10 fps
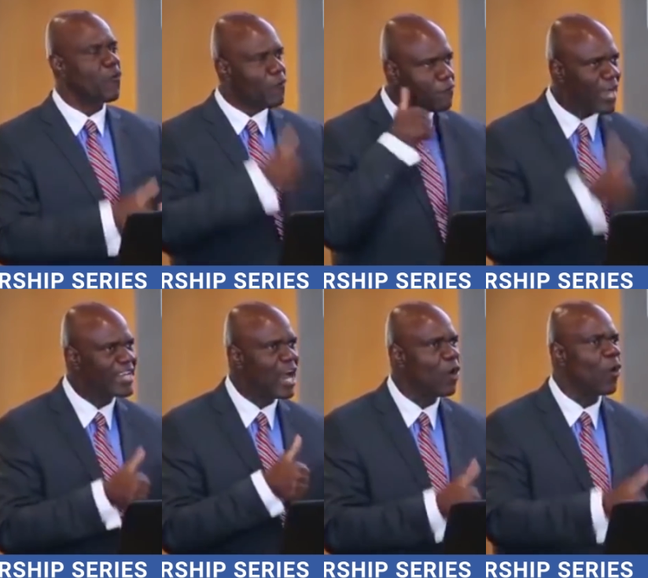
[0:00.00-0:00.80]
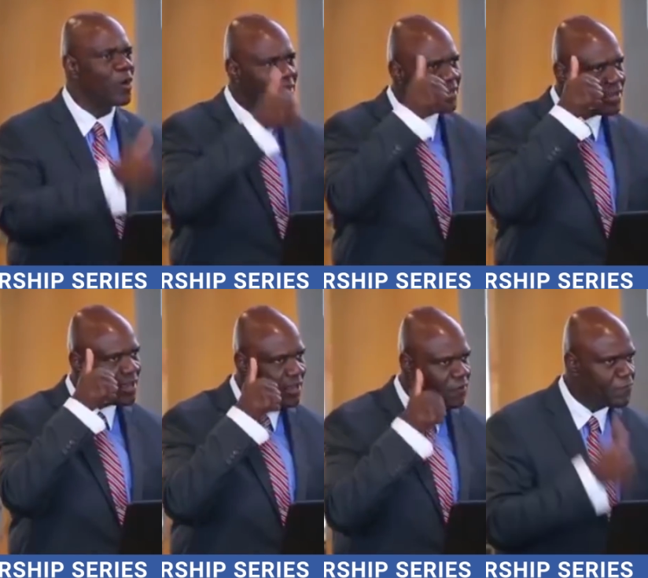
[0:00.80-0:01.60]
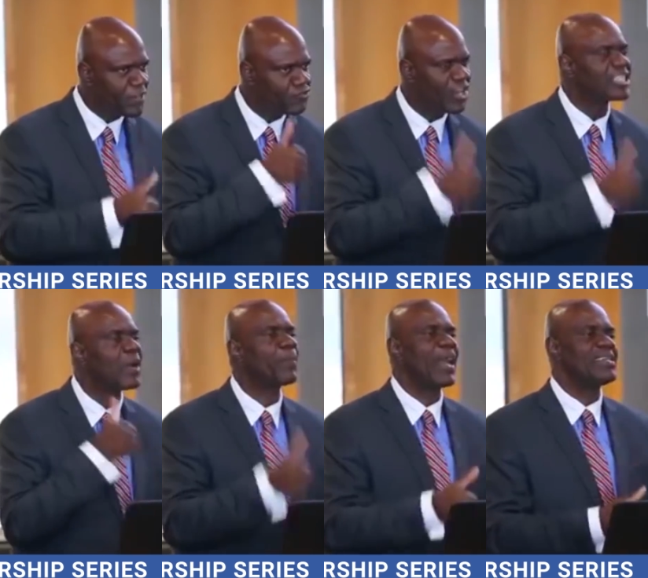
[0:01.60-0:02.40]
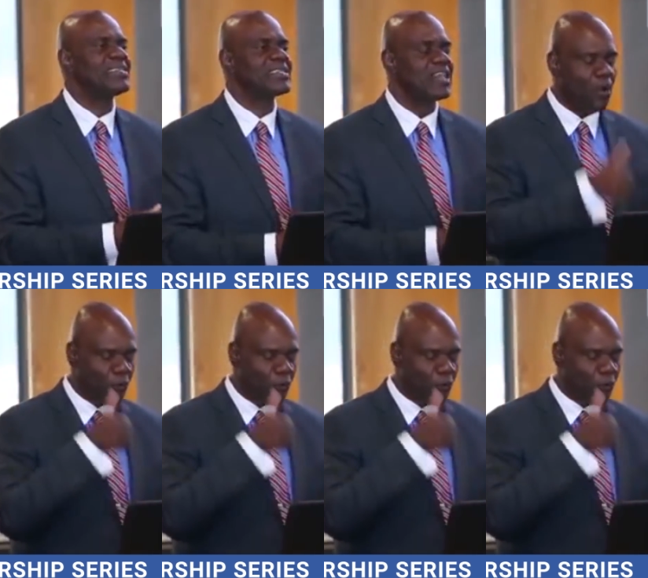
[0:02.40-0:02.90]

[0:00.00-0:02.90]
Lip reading: We fund our own infrastructure plans.